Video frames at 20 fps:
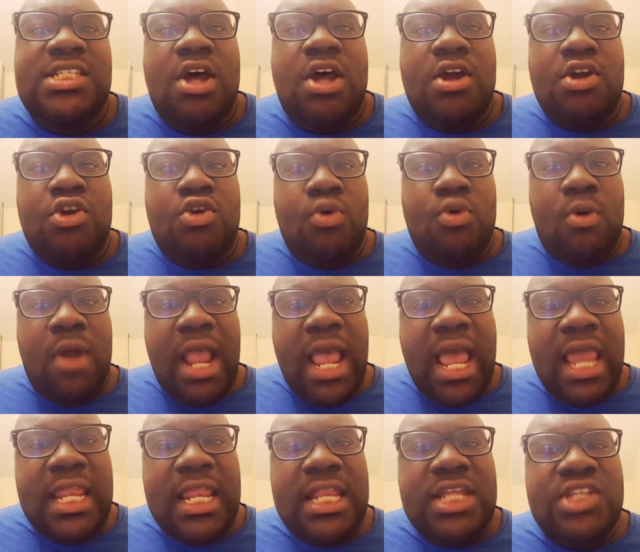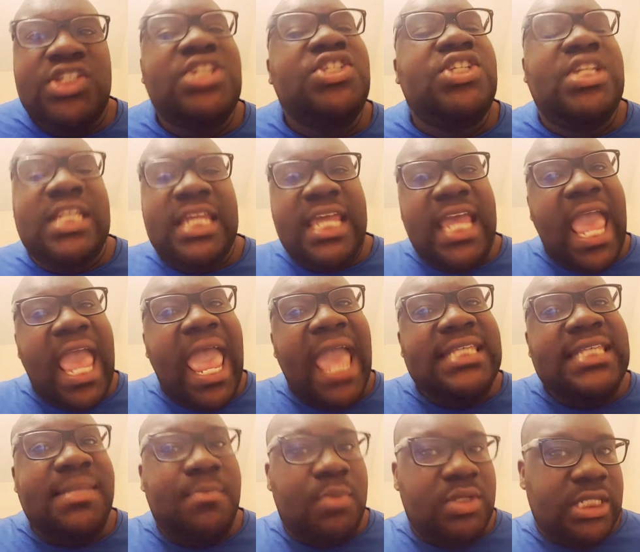She started grinding and shit. She did
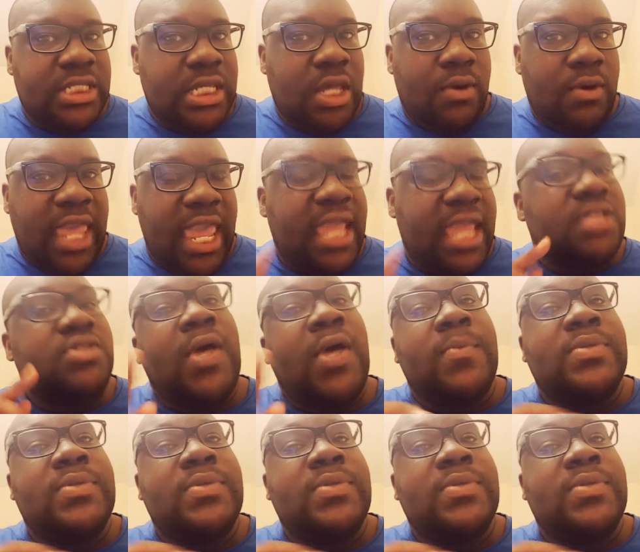ask him, was he okay?